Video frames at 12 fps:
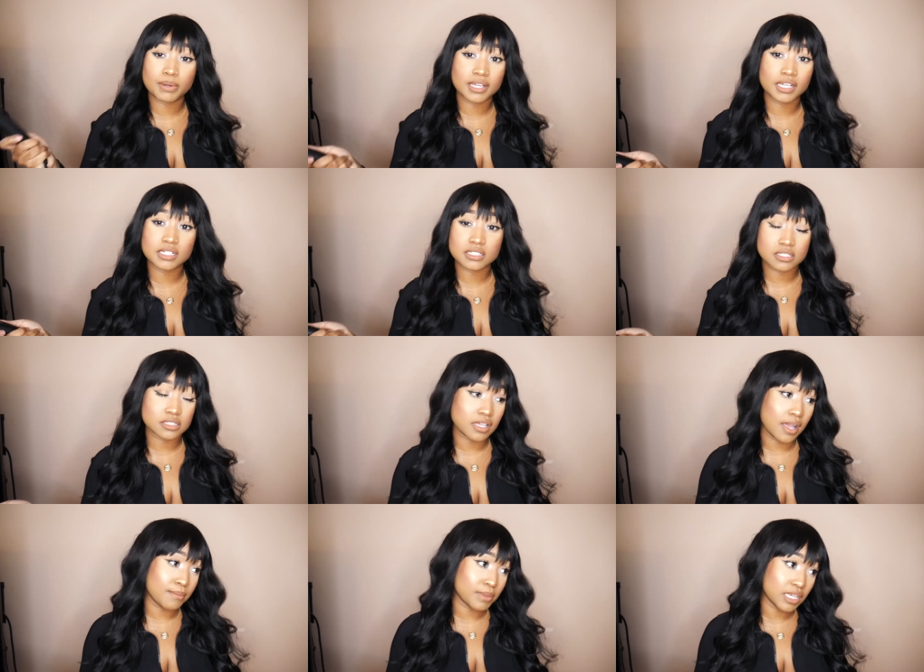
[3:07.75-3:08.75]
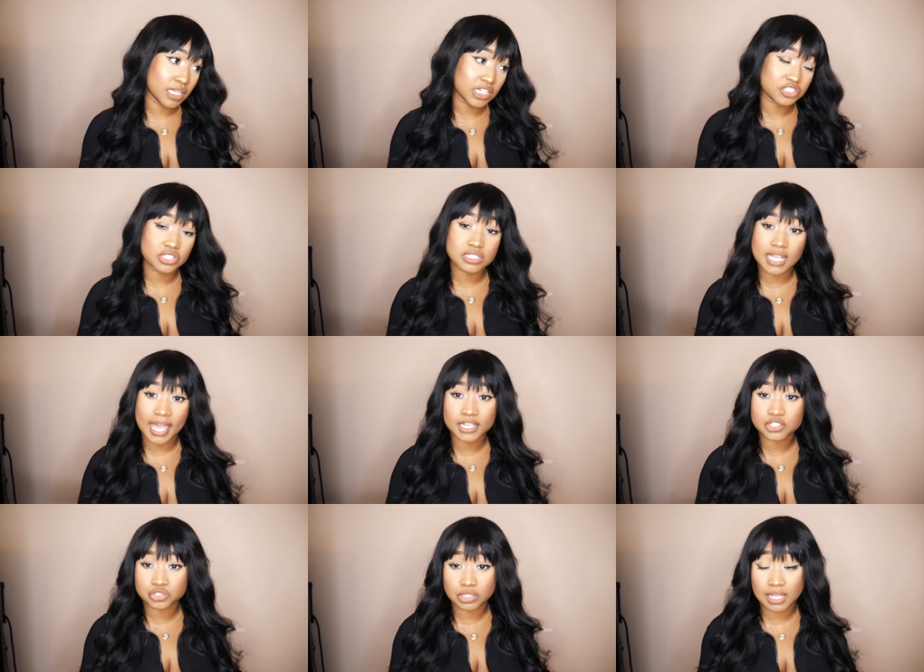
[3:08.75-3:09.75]
But I mean, it's just
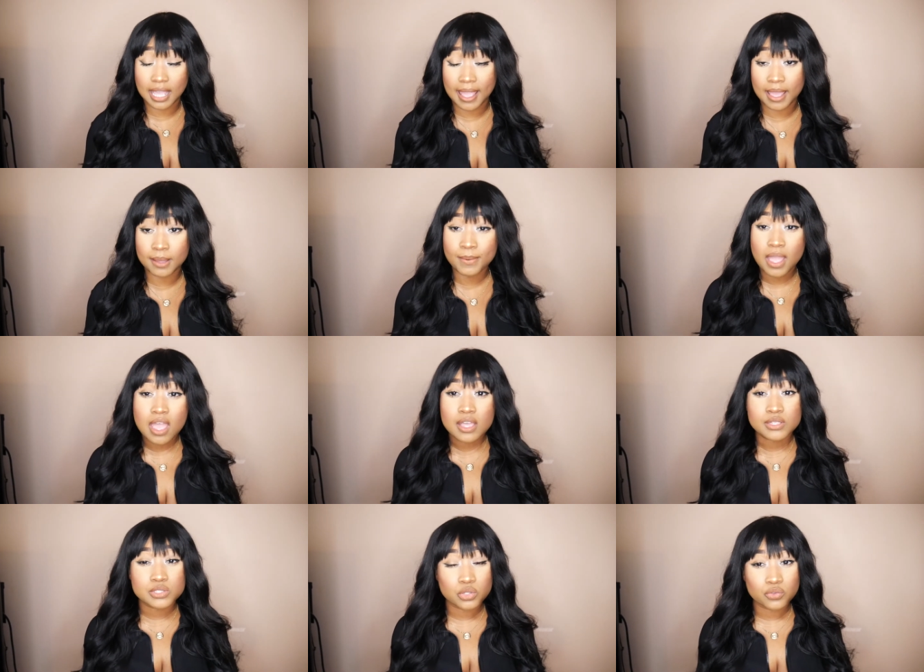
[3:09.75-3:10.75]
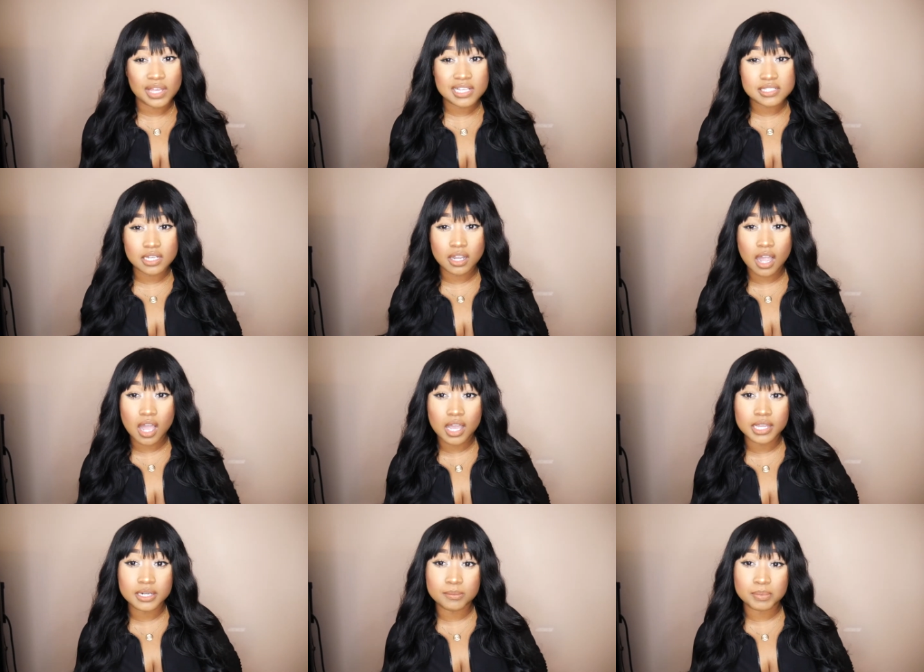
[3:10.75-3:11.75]
extra cap. So that's a
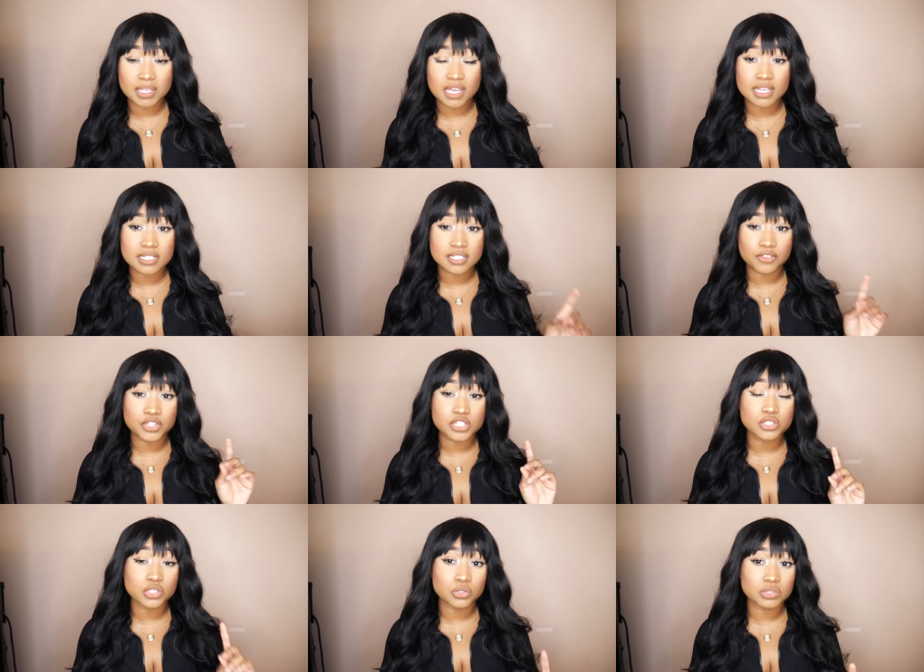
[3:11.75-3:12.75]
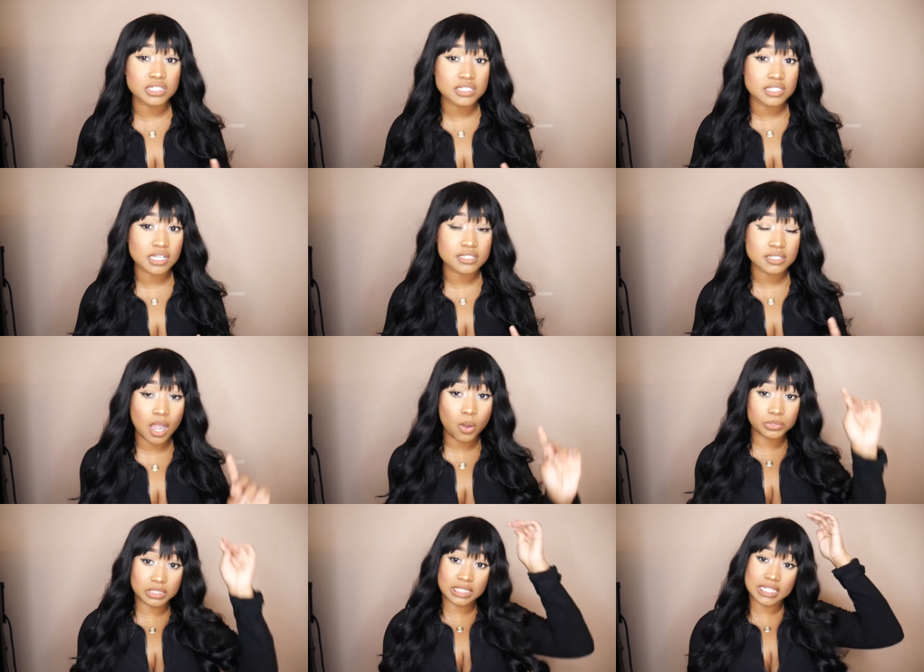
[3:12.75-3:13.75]
con because this unit does
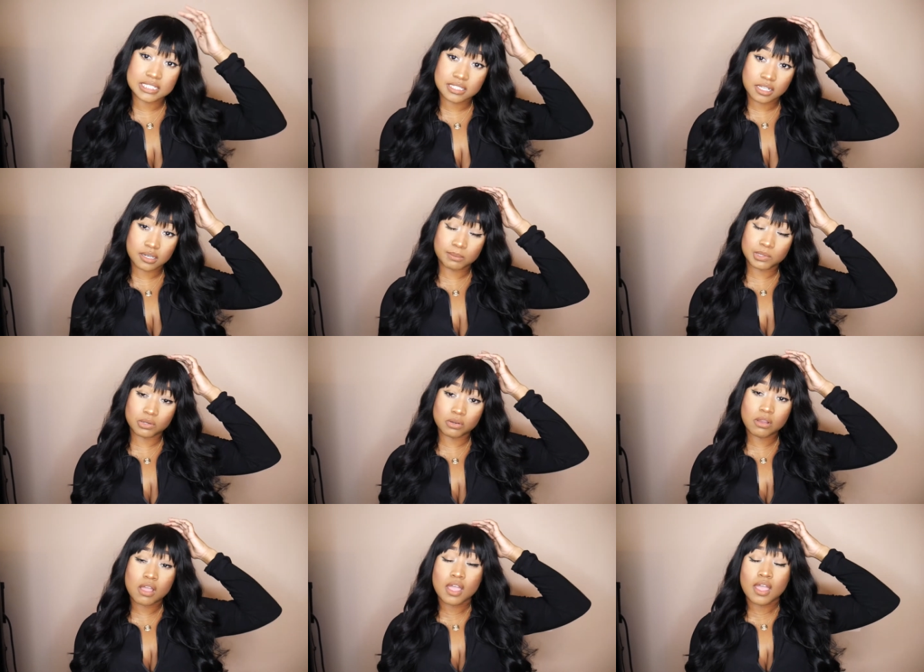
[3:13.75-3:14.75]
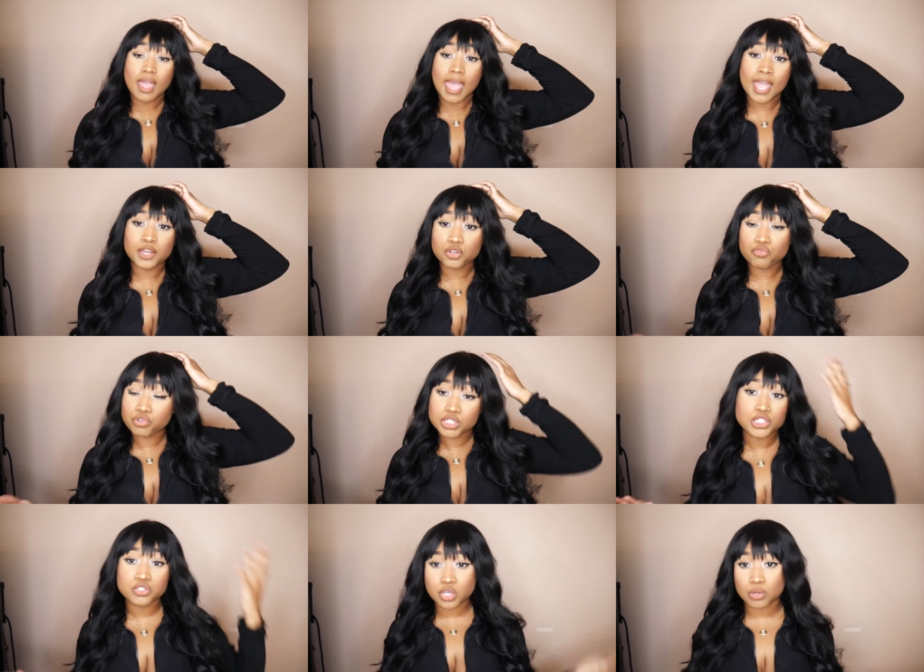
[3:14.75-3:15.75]
come with lace in the middle and you
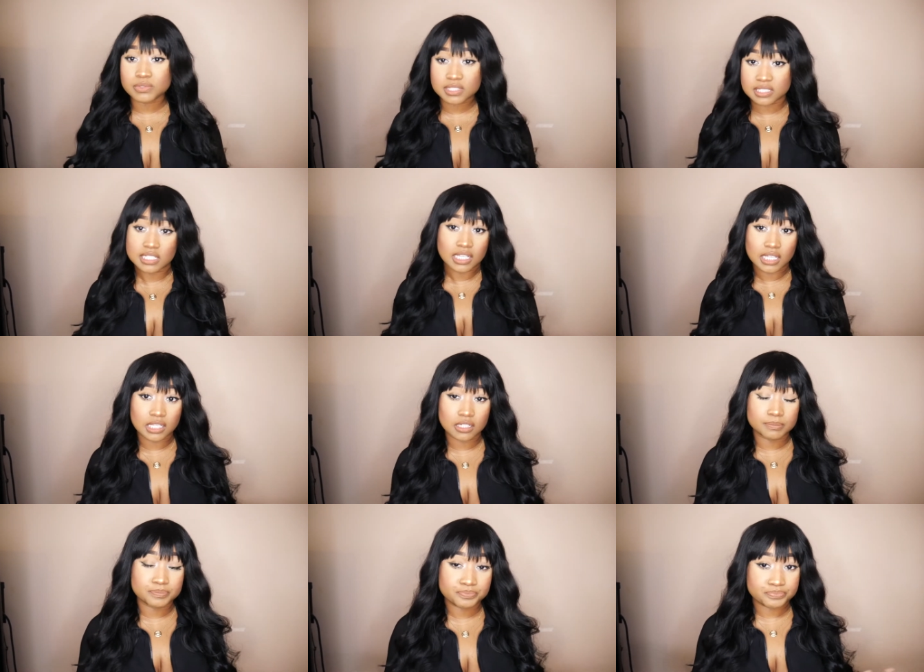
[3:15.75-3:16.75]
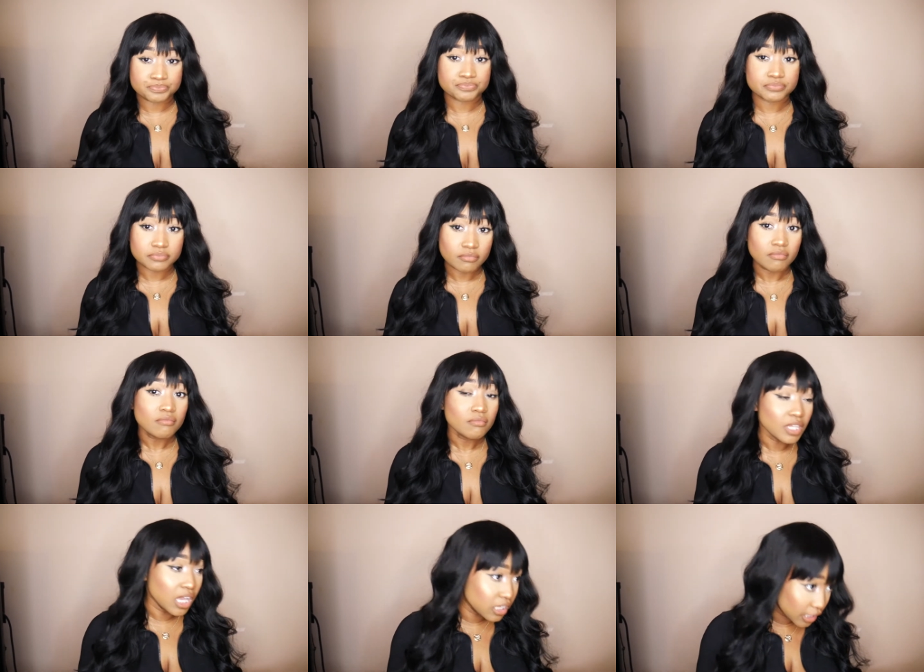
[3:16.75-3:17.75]
really don't see it
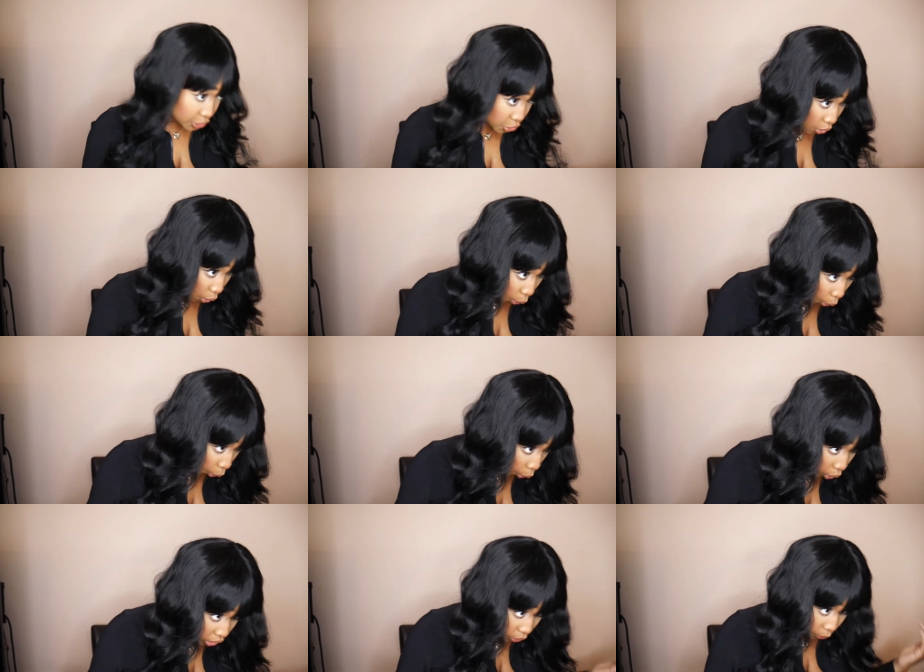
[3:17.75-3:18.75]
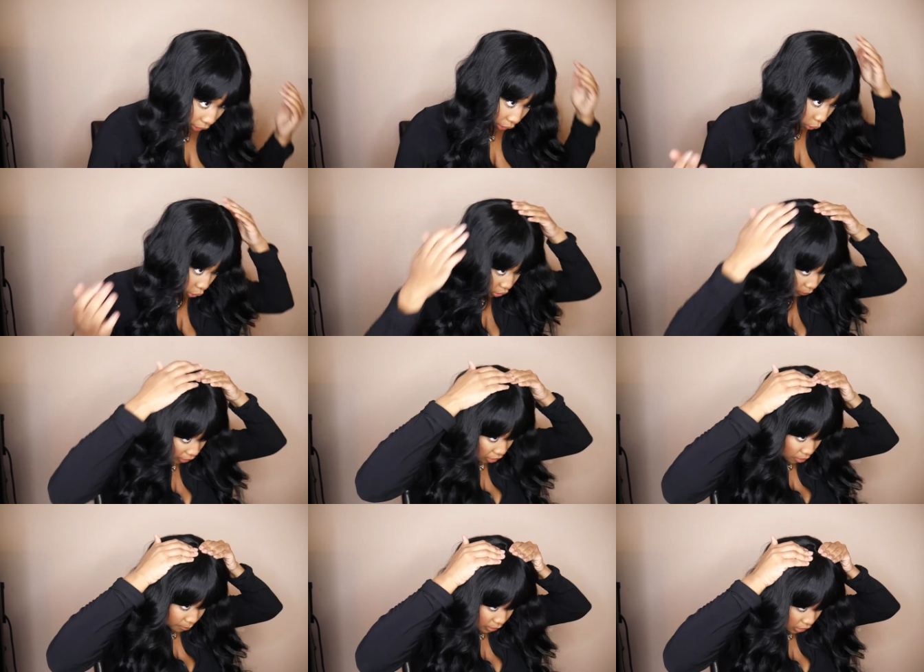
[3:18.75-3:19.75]
unless you go all the way, all the way
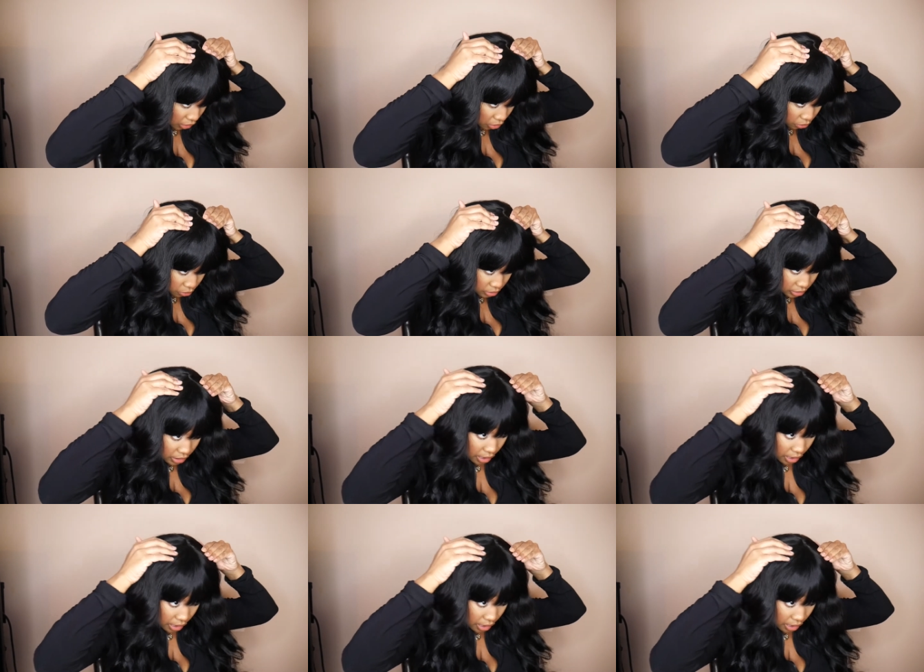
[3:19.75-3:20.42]
up close.